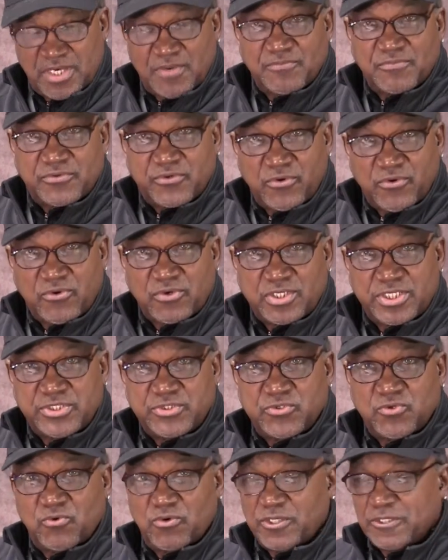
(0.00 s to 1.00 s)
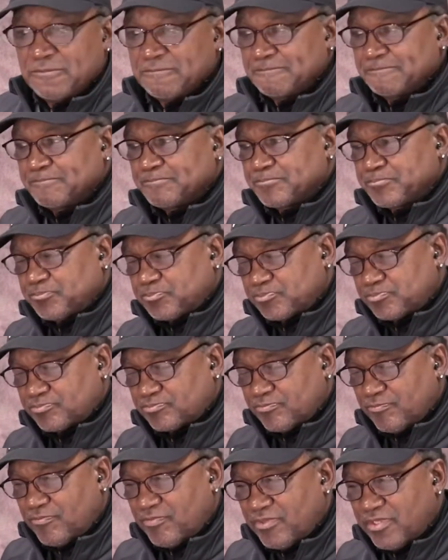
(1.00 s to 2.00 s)
I'm currently doing,
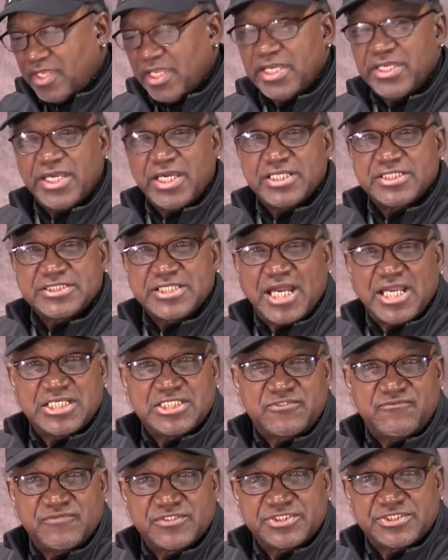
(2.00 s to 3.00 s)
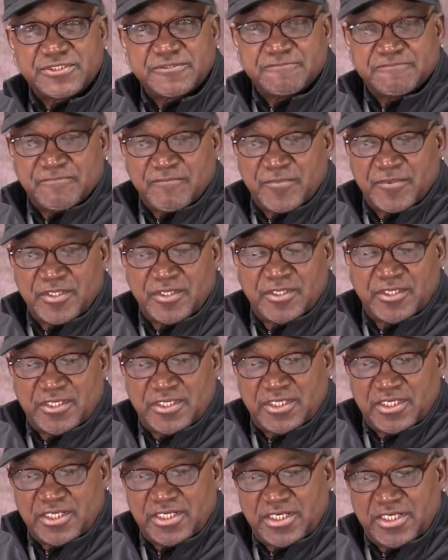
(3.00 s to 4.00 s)
and that is ice fishing.
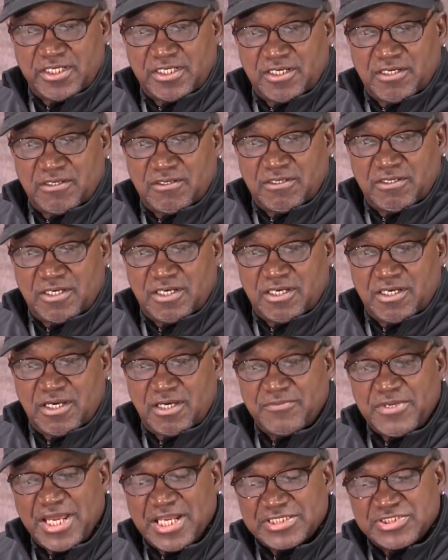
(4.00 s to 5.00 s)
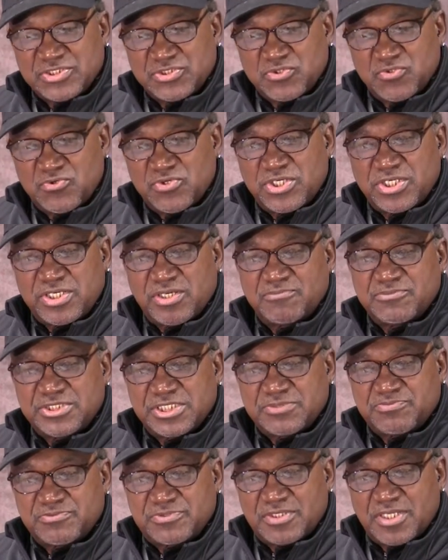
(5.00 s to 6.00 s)
And I'm not actually doing it.
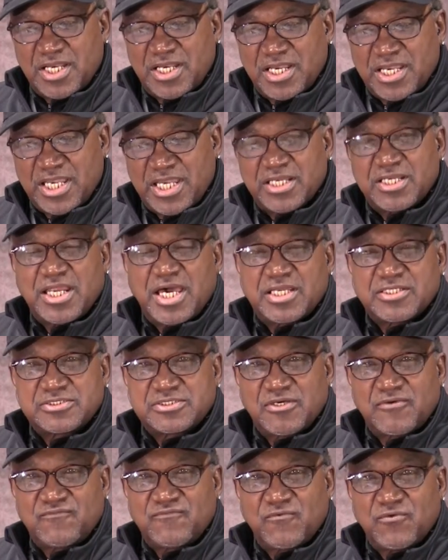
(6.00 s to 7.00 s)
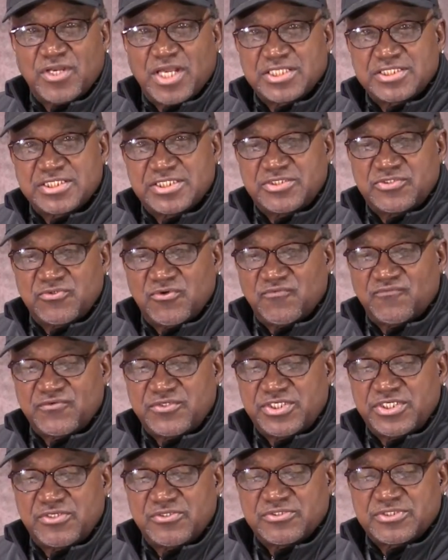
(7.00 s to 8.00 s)
I had a lot of stuff for it. I didn't do it for
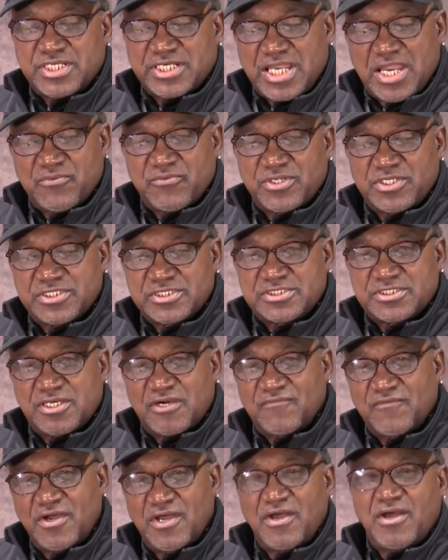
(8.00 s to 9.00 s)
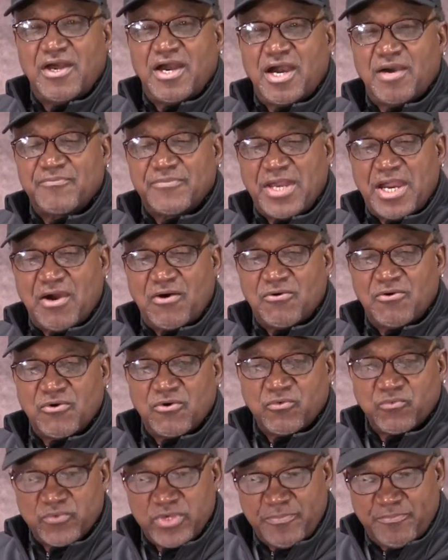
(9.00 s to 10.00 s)
years. I got rid of the stuff. I'm now
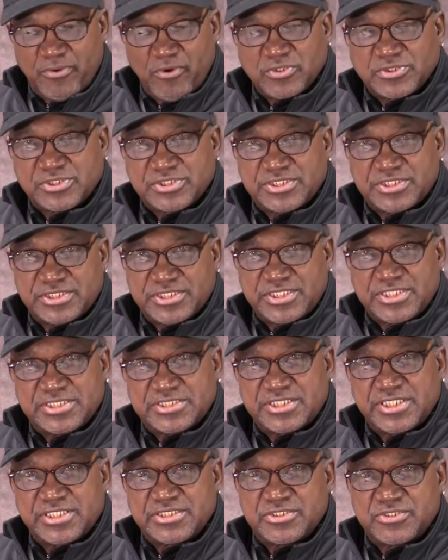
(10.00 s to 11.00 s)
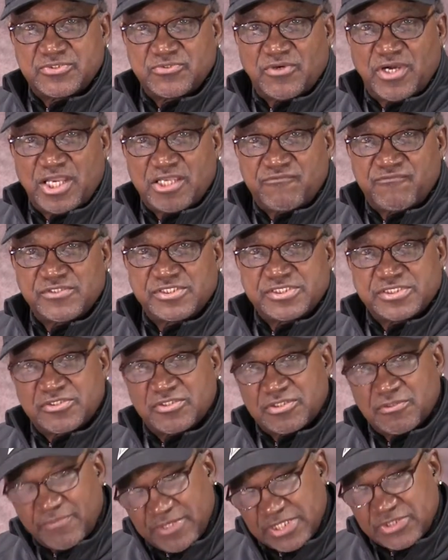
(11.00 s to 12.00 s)
repurchasing these things to do ice fishing
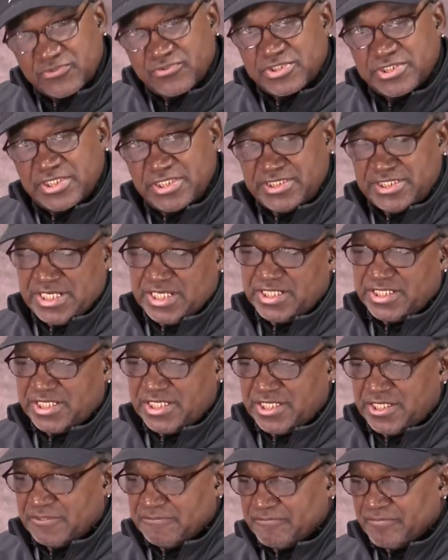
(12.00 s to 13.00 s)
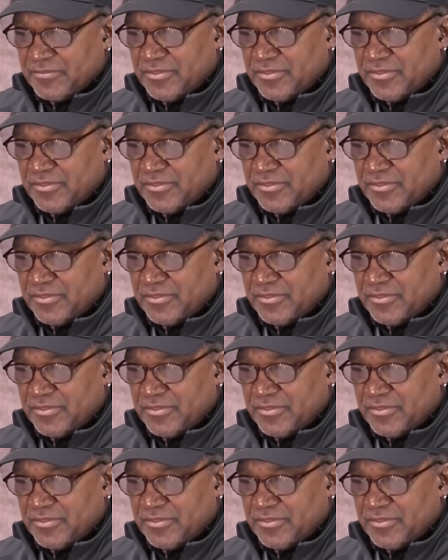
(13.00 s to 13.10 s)
because I'm interested in that again.